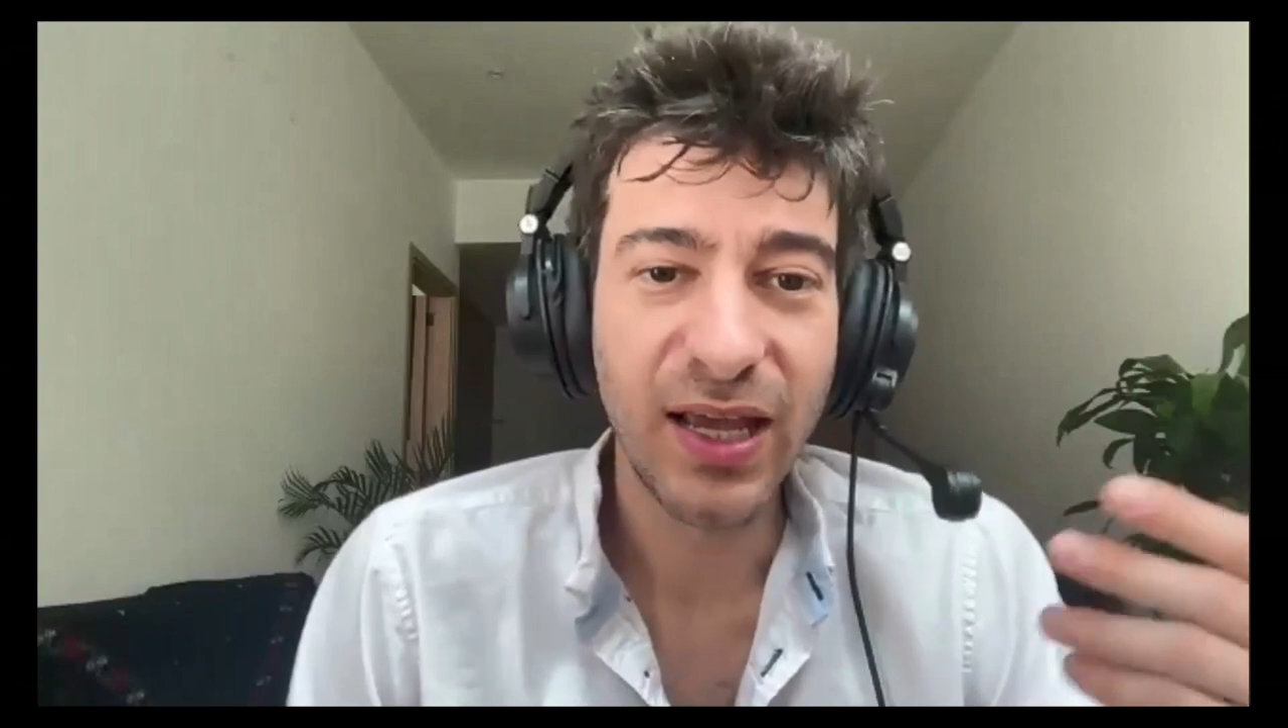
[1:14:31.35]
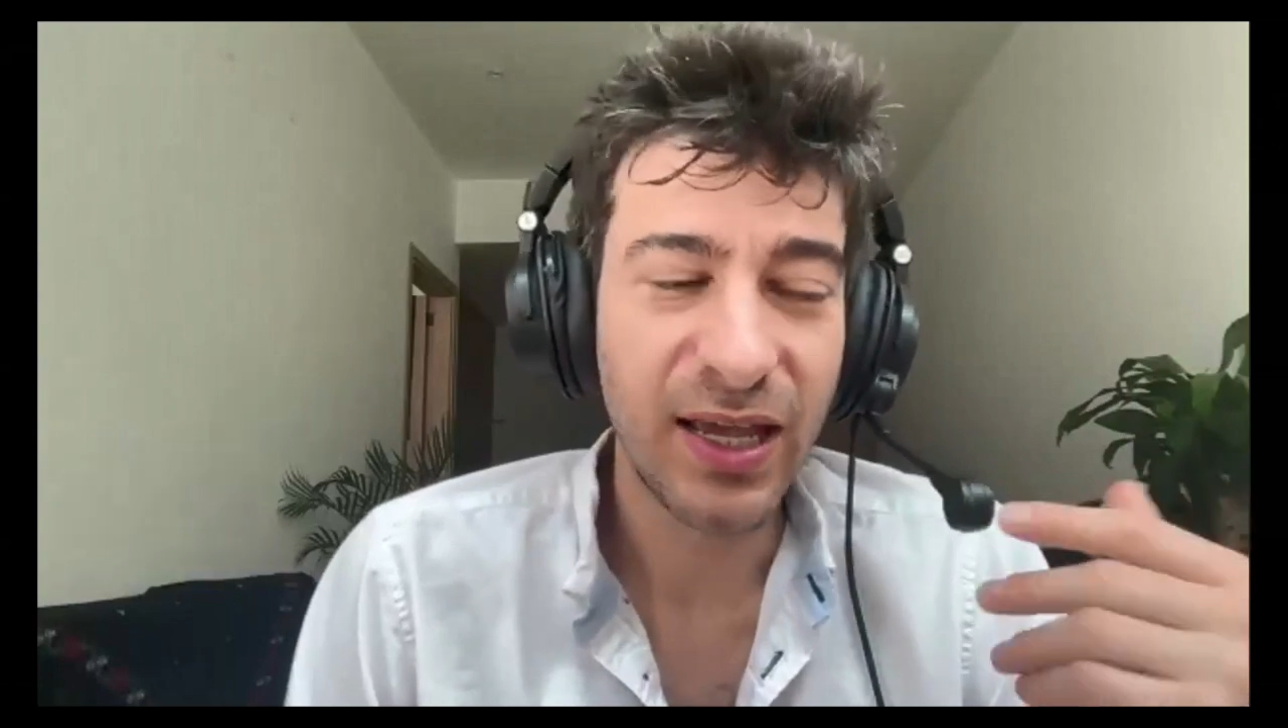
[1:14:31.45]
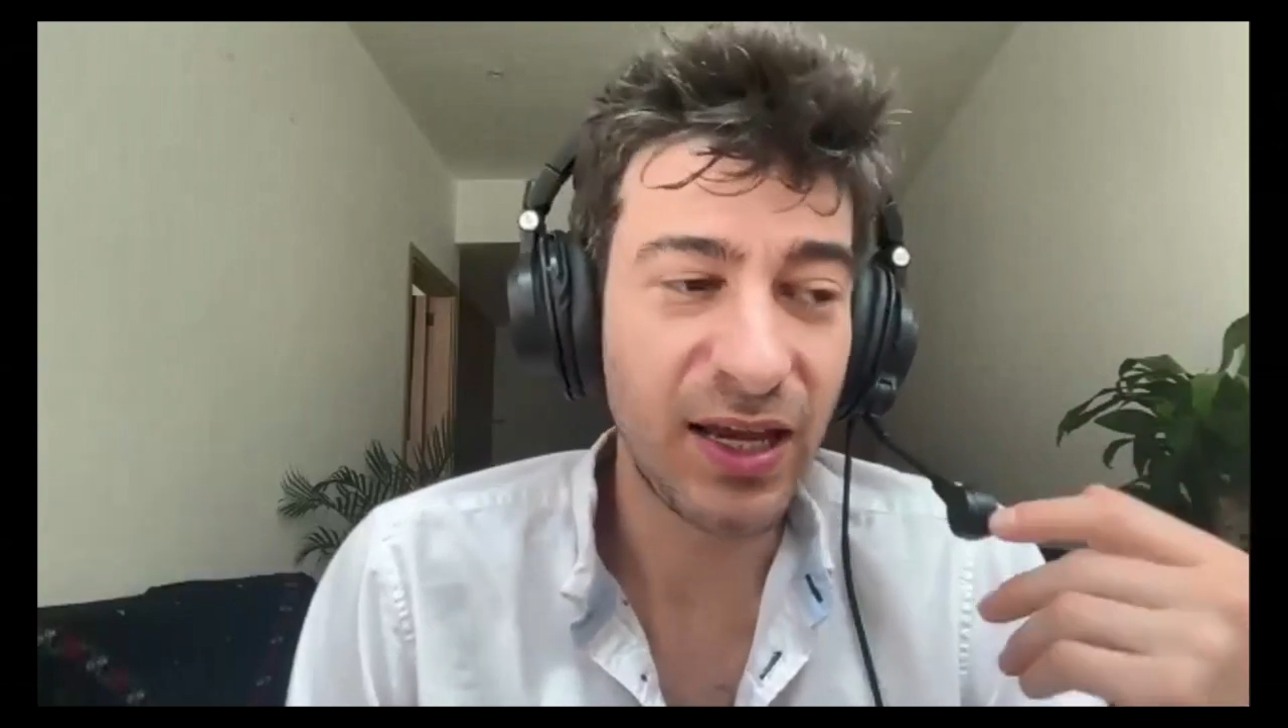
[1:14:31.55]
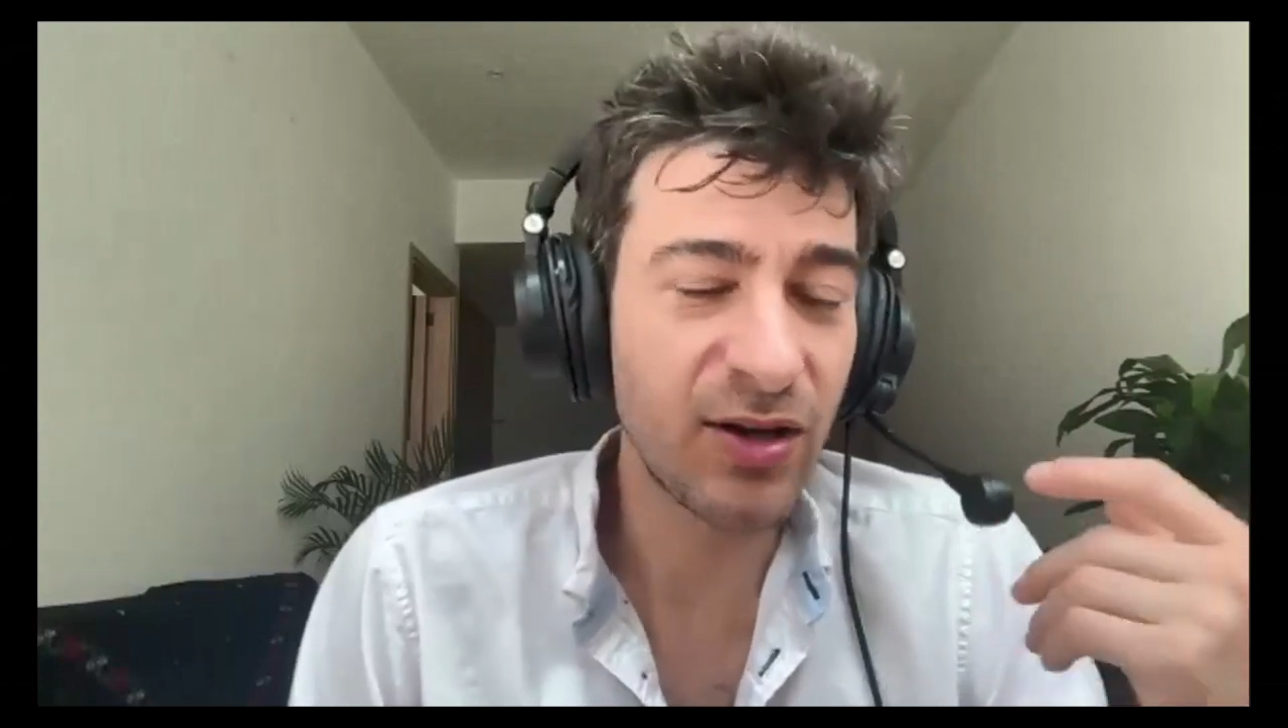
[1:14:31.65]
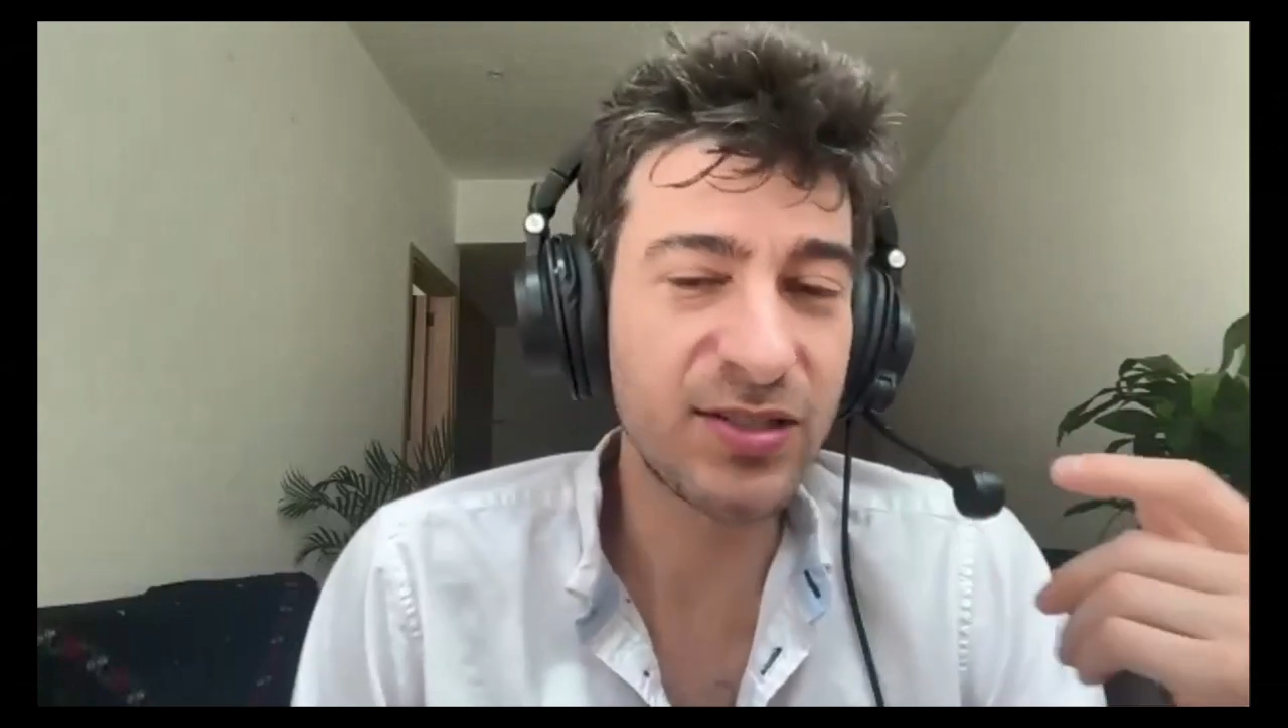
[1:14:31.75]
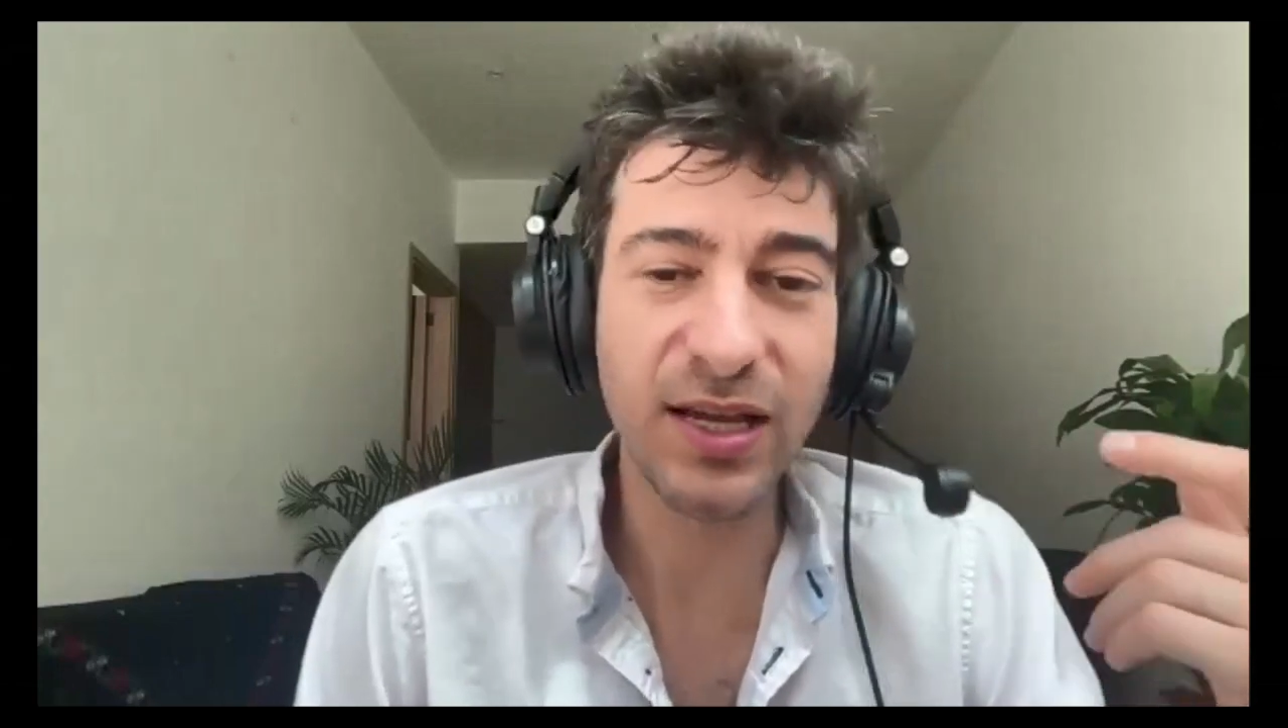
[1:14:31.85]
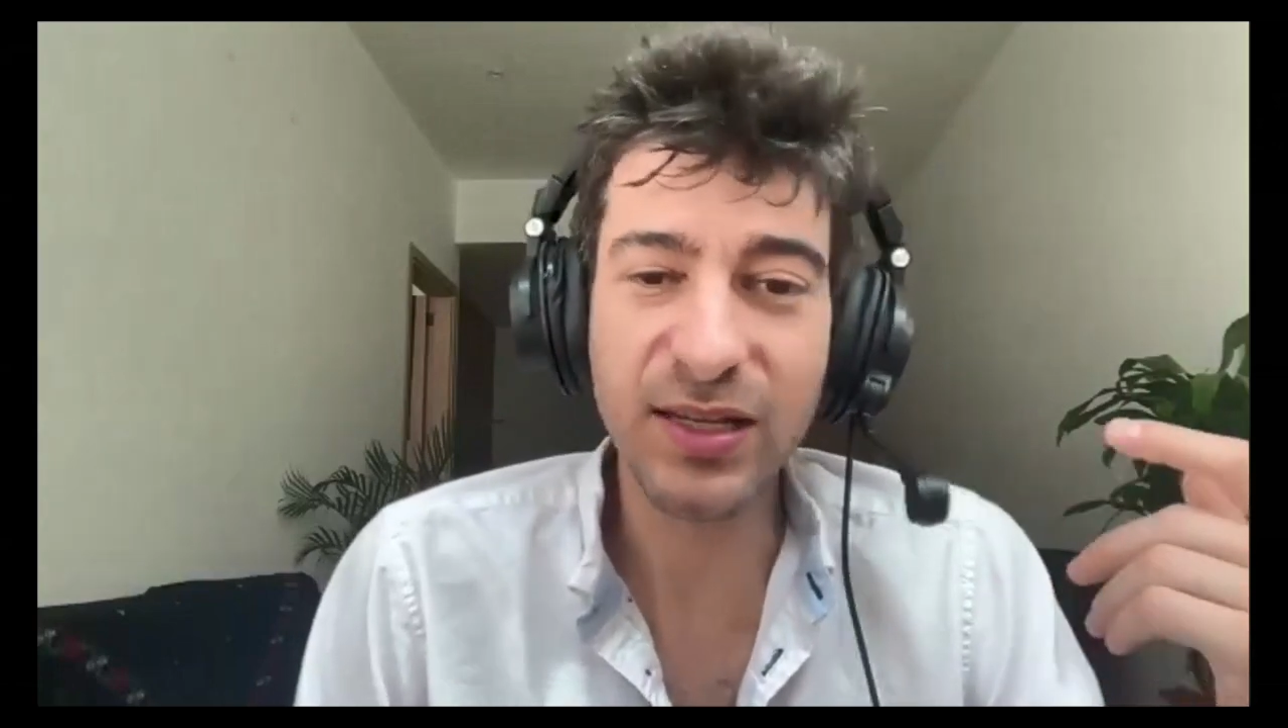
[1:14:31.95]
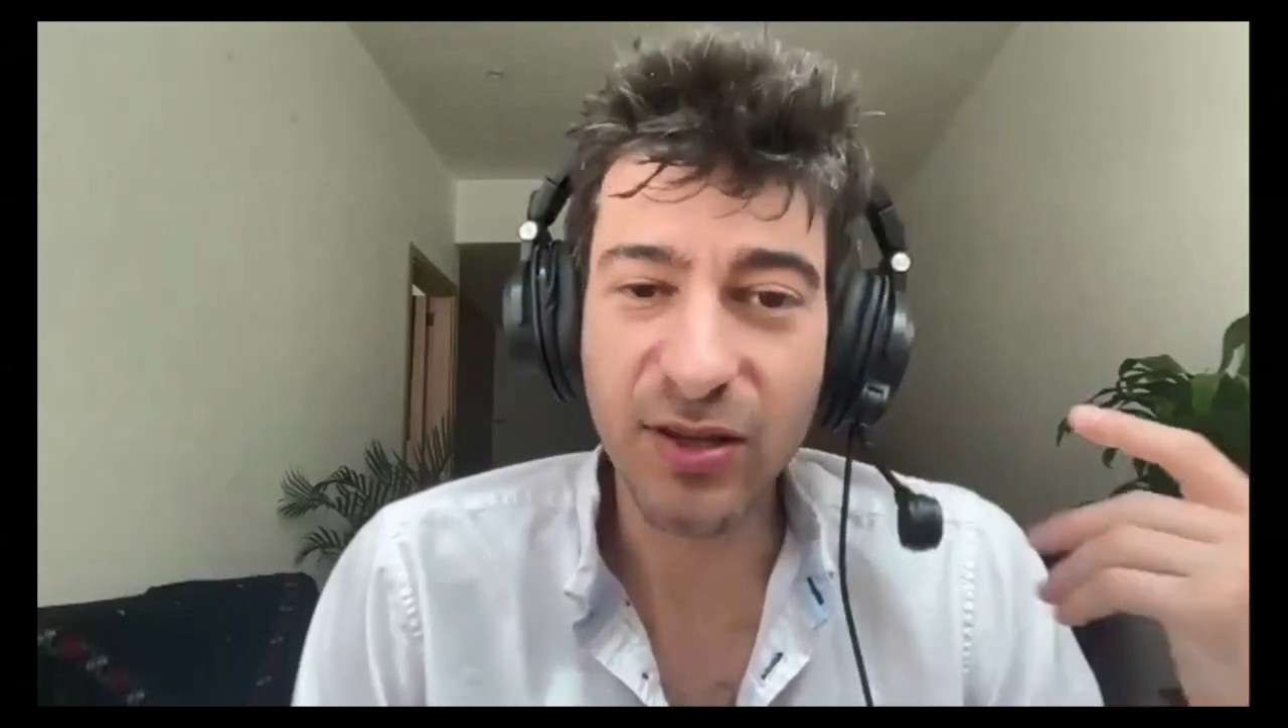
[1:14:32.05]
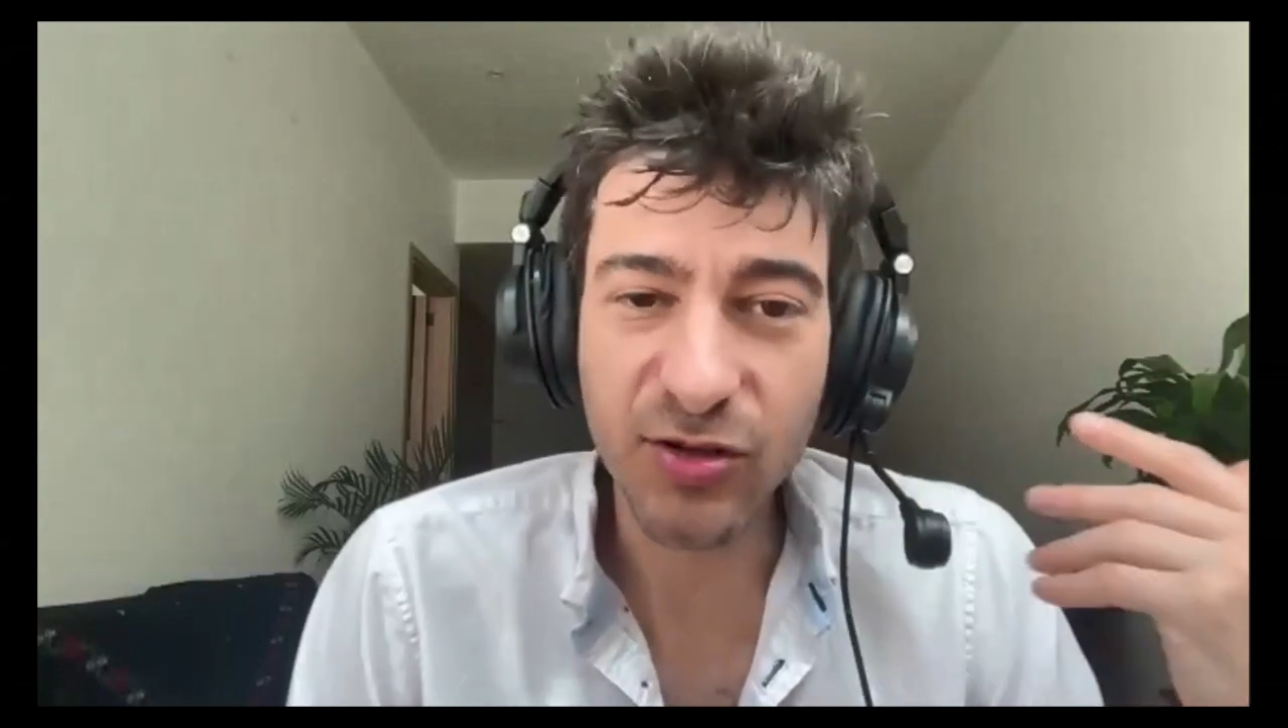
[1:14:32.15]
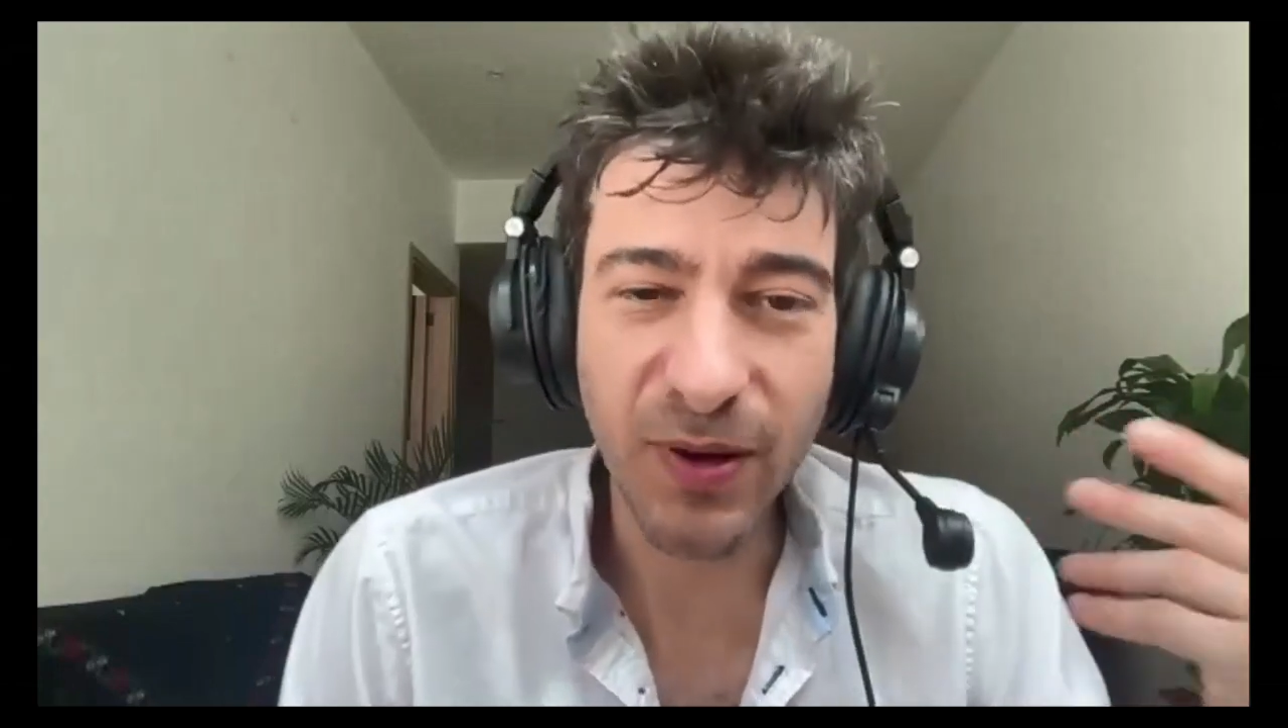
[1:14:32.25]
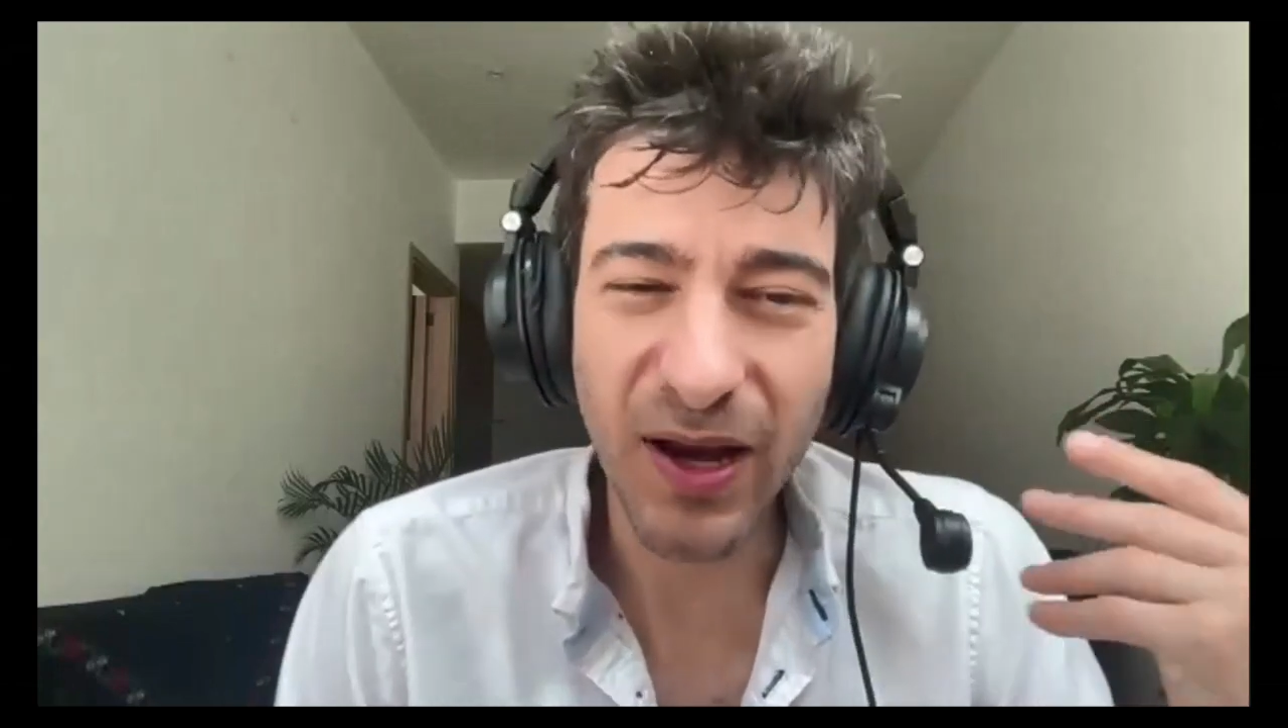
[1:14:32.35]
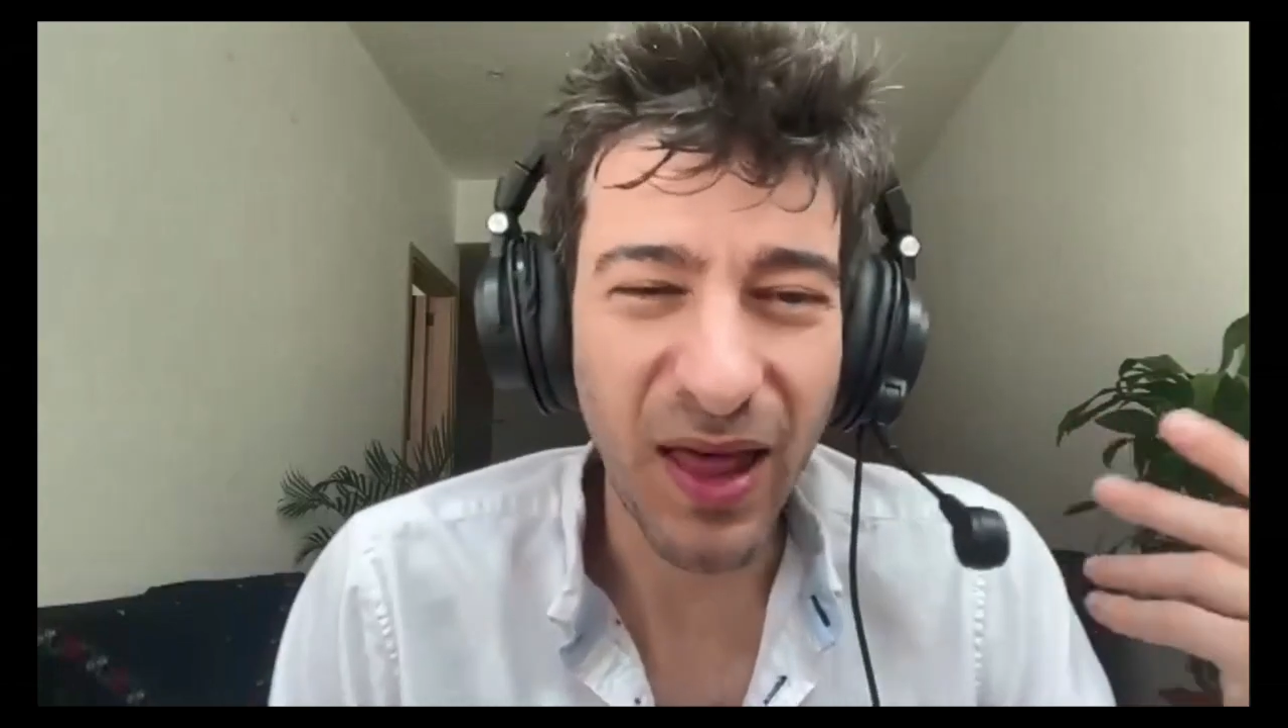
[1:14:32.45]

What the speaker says: there's been a